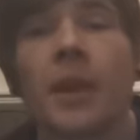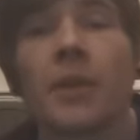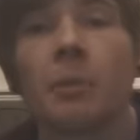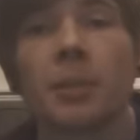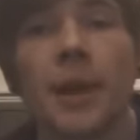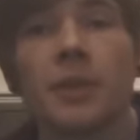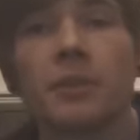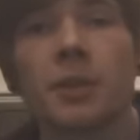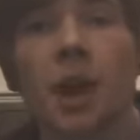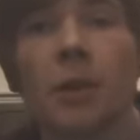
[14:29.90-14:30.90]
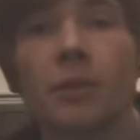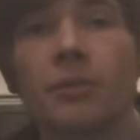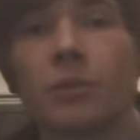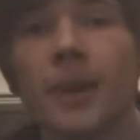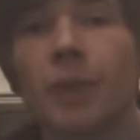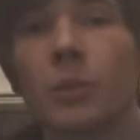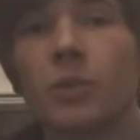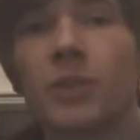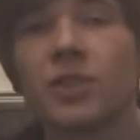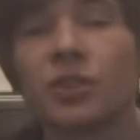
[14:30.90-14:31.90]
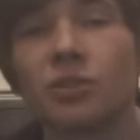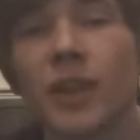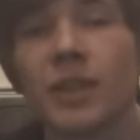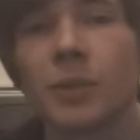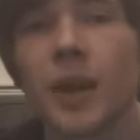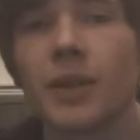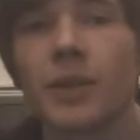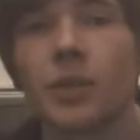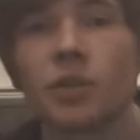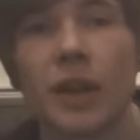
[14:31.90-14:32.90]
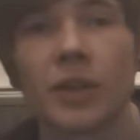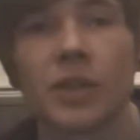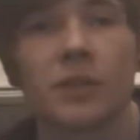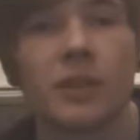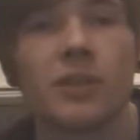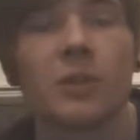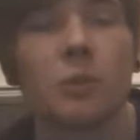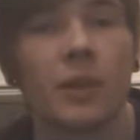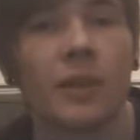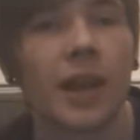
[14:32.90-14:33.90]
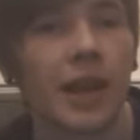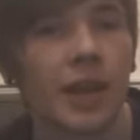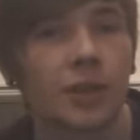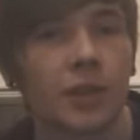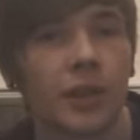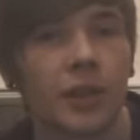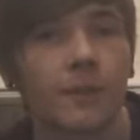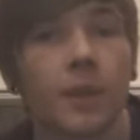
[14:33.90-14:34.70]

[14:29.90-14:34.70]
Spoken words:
Now players of the current format will see straight away that the strategy of this with Electric.